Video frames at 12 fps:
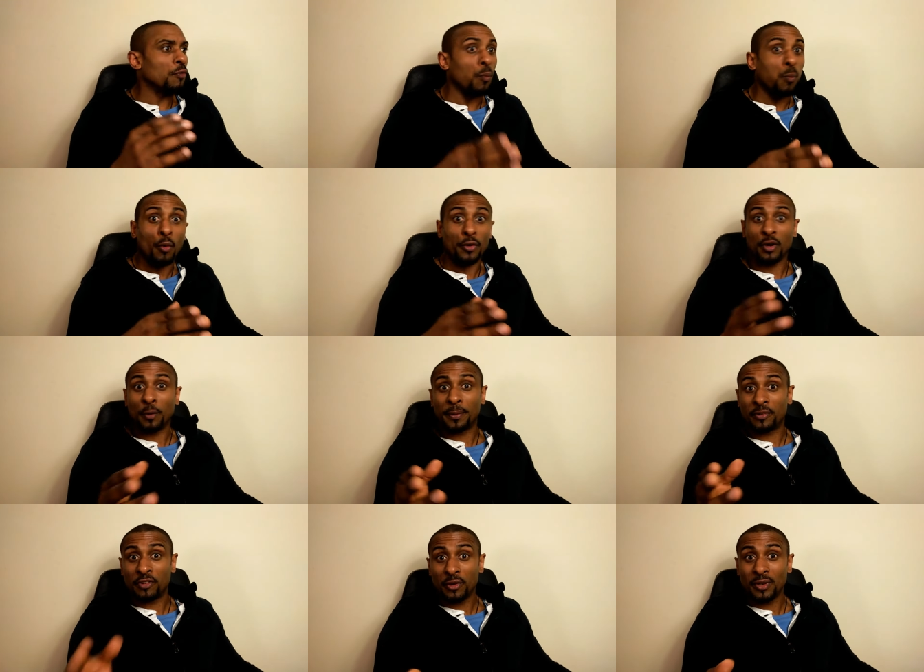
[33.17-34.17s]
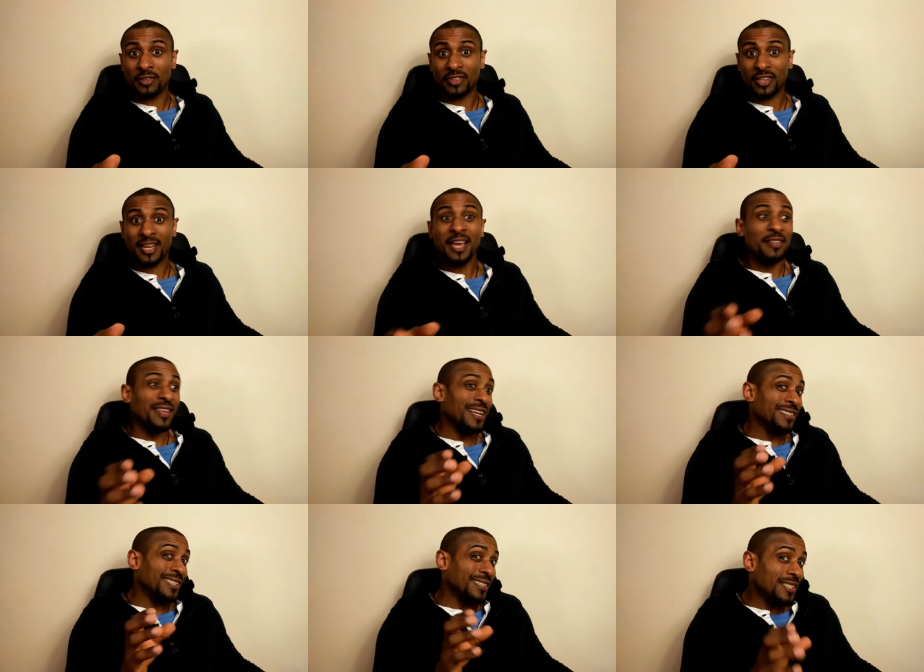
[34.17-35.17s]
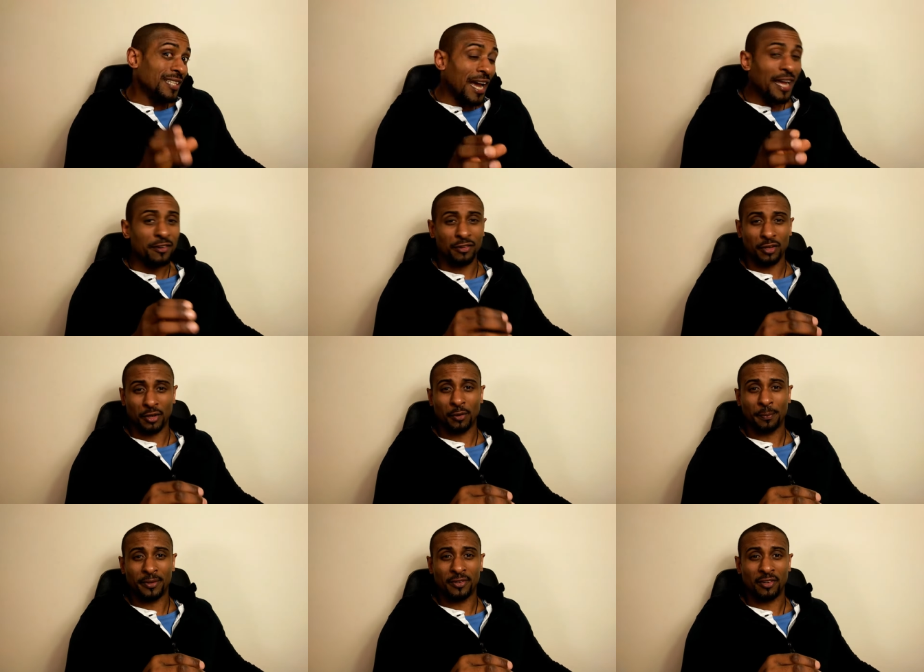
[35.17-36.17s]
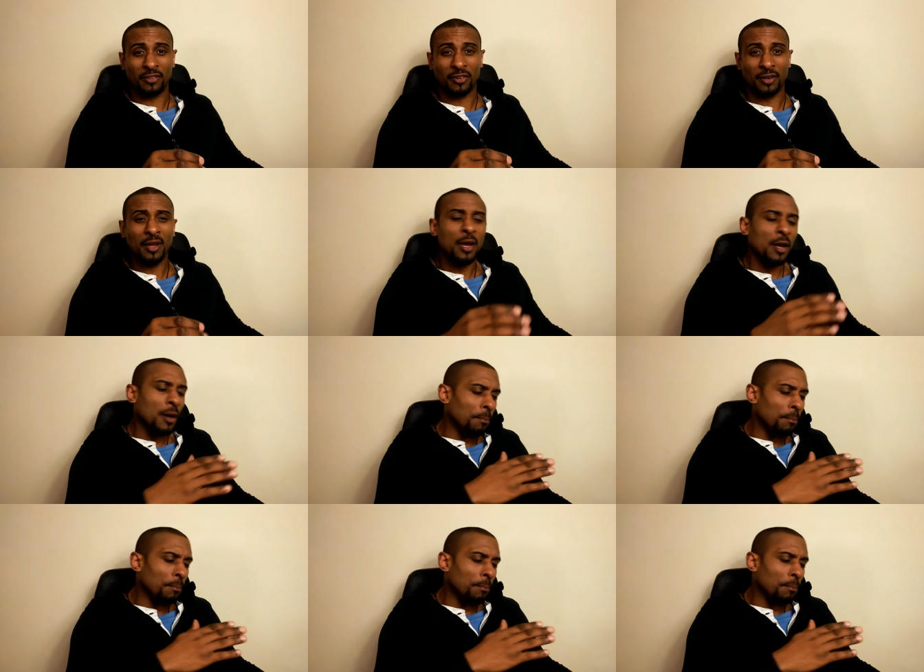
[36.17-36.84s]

reward and opportunity that gets attached to competition,